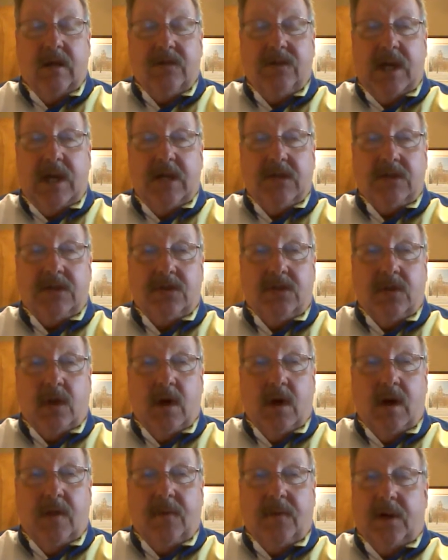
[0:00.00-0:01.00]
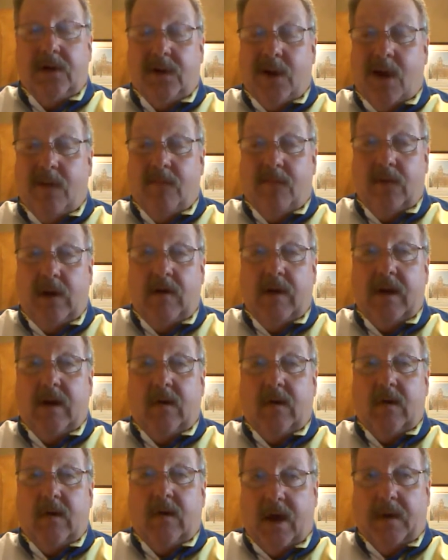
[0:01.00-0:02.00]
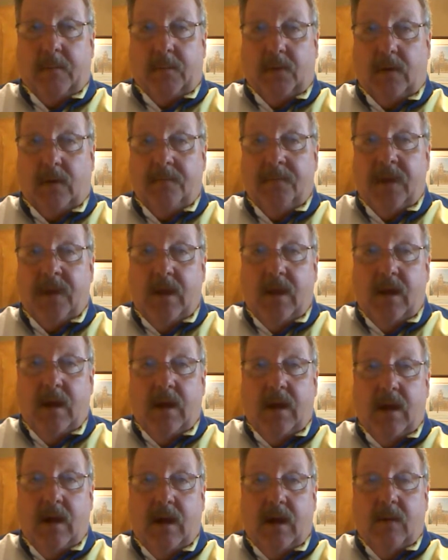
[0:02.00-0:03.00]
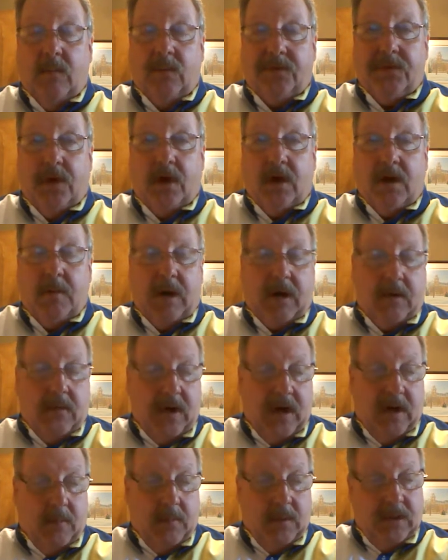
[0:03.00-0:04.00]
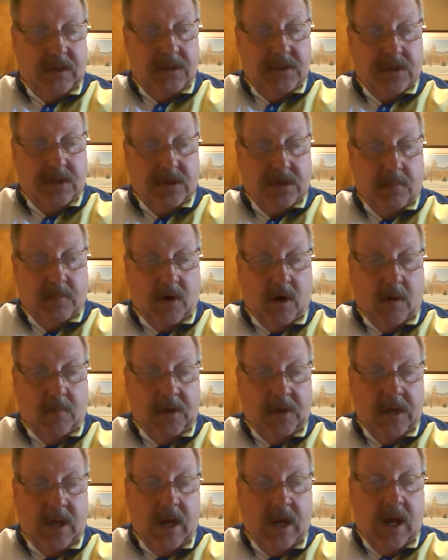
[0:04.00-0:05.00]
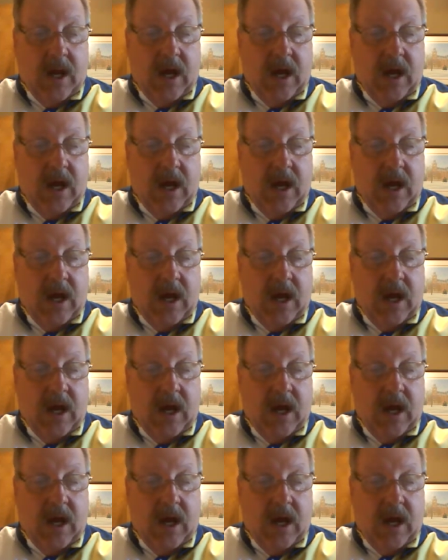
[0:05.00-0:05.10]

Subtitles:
Chances are they're not very credible, and we'll talk about credible in just a moment.